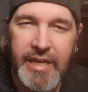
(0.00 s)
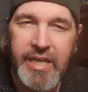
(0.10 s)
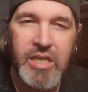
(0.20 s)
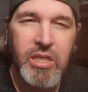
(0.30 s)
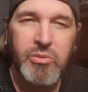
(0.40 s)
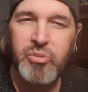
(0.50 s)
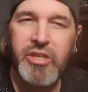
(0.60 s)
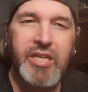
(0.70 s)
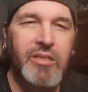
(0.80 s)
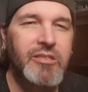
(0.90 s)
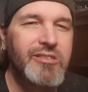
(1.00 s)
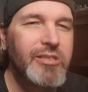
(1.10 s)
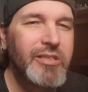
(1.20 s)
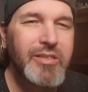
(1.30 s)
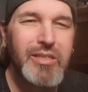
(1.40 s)
He comes with like a
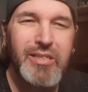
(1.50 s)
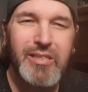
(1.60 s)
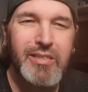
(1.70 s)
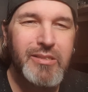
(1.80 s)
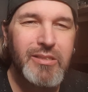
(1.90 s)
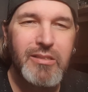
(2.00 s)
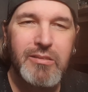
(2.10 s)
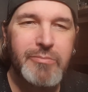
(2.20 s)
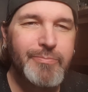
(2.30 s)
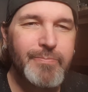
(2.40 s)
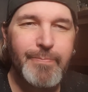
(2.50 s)
little...